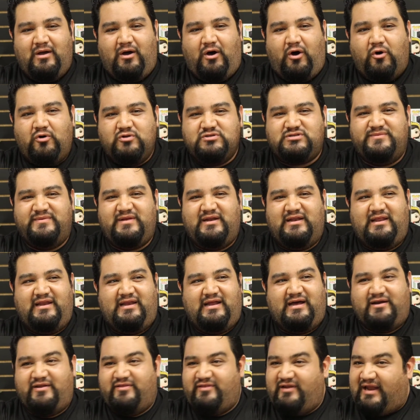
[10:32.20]
ultimately
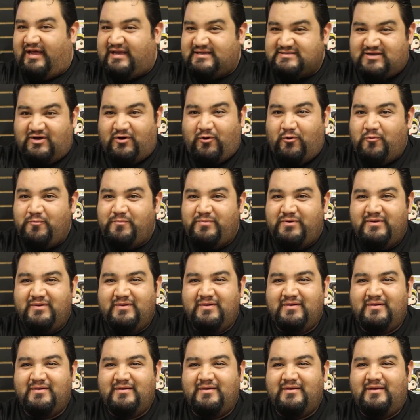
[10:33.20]
down to the last hope.
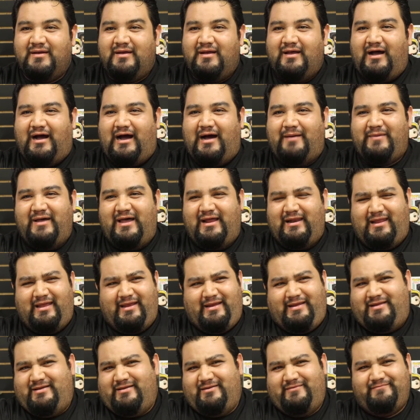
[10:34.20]
I'm at
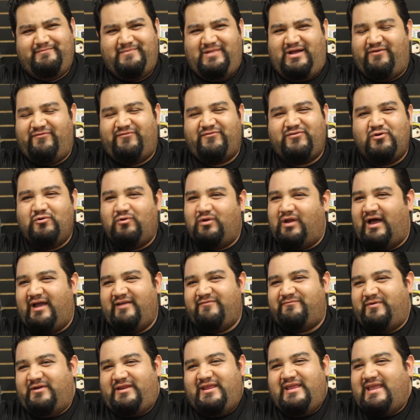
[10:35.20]
like a few
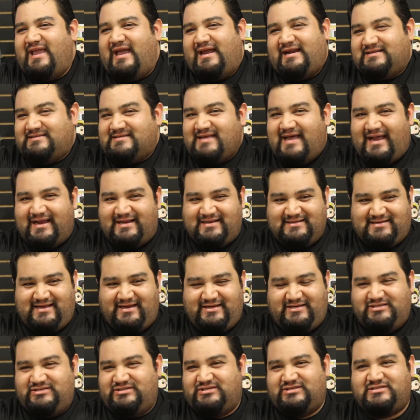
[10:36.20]
life, but he can't attack because
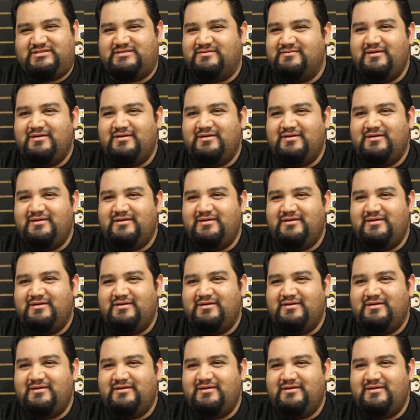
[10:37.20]
I can just.